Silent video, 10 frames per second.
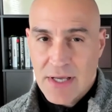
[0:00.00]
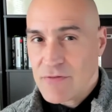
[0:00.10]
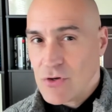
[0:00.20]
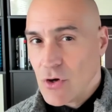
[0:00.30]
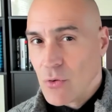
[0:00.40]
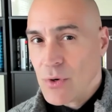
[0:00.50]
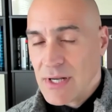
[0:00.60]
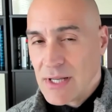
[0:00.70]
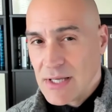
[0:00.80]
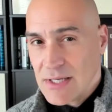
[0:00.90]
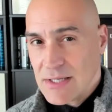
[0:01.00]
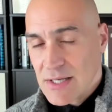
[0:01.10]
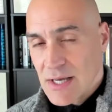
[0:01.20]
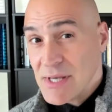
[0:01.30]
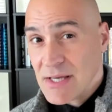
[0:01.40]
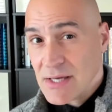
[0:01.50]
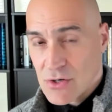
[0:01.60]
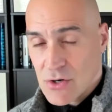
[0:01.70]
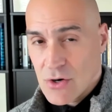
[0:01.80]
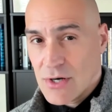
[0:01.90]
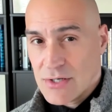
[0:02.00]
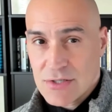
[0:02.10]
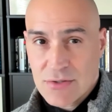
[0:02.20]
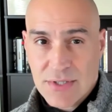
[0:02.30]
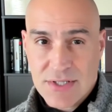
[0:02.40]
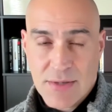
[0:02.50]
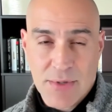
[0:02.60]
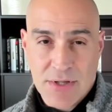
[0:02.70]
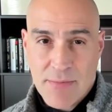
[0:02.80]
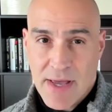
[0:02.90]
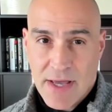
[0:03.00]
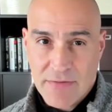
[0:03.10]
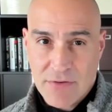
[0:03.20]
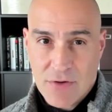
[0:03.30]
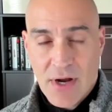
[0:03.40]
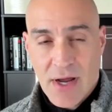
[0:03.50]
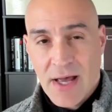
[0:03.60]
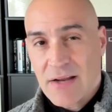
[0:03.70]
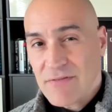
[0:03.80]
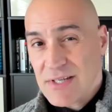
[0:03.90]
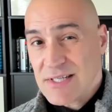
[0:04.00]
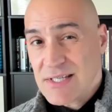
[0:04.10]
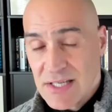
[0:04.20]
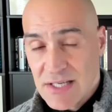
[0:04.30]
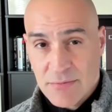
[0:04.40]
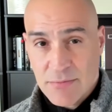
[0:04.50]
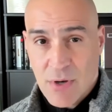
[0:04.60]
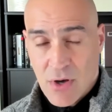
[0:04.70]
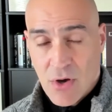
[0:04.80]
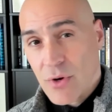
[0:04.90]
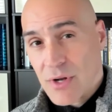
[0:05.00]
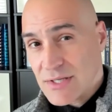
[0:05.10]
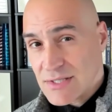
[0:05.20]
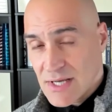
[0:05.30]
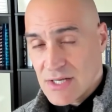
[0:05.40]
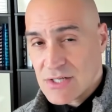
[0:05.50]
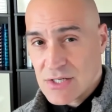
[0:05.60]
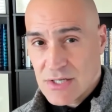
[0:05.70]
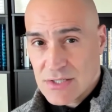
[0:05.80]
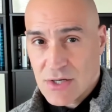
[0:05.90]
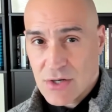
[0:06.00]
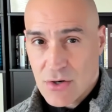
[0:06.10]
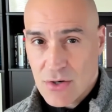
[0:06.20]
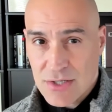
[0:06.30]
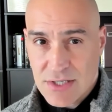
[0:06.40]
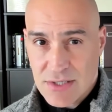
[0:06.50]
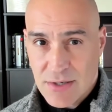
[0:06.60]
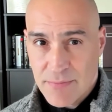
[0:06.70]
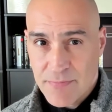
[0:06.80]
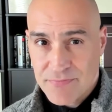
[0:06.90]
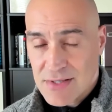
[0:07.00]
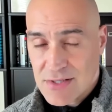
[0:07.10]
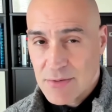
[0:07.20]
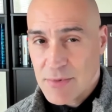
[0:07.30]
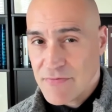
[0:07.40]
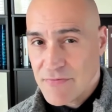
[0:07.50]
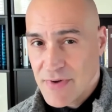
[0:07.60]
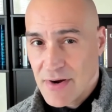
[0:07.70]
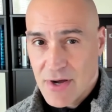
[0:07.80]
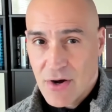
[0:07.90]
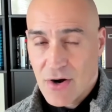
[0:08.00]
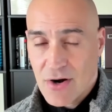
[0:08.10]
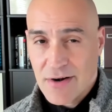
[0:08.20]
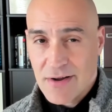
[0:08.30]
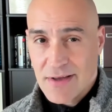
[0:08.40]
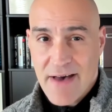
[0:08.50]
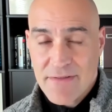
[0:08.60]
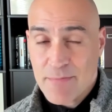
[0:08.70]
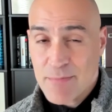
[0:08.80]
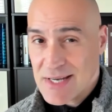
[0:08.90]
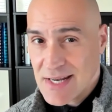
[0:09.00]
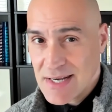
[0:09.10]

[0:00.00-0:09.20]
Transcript: if no one is being encouraged to exhibit the behavior, and if the team or the organization isn't encouraging them, it's going to be very hard to have them mean